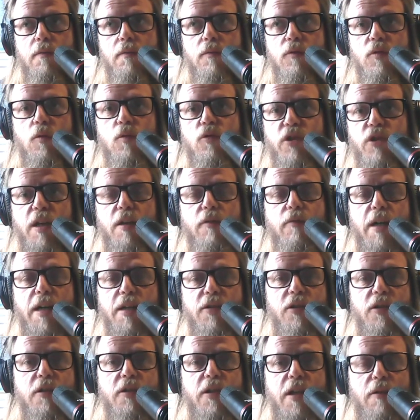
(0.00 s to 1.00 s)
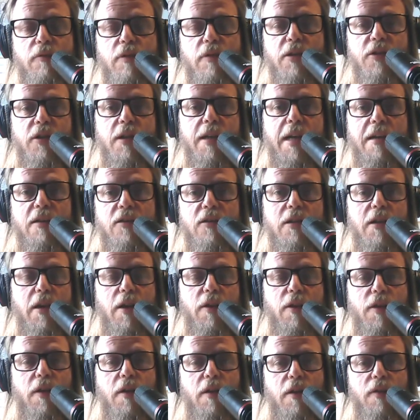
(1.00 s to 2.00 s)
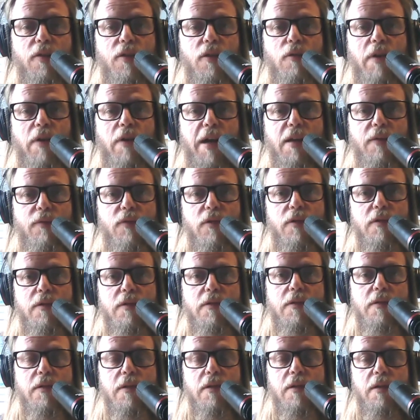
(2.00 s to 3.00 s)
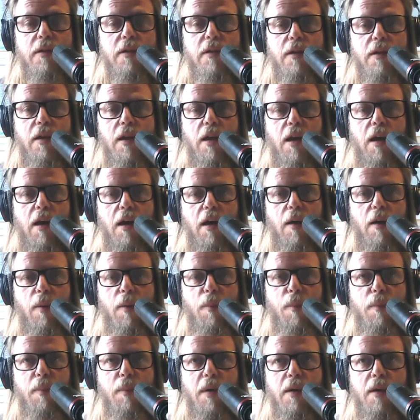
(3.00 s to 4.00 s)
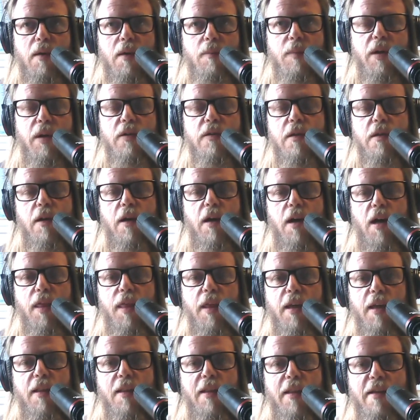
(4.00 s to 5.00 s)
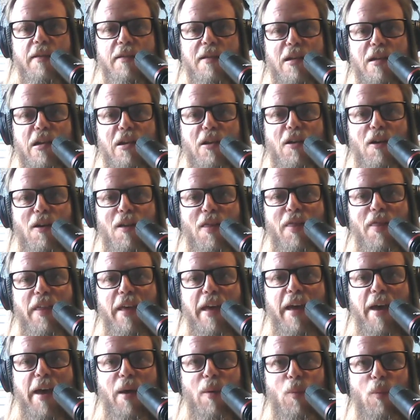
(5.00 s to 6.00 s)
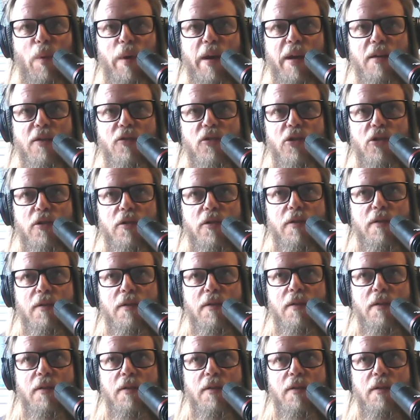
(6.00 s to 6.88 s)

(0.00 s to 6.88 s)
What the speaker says: your generation, Generation X, you know, the ravers, because I think there's a lot there which,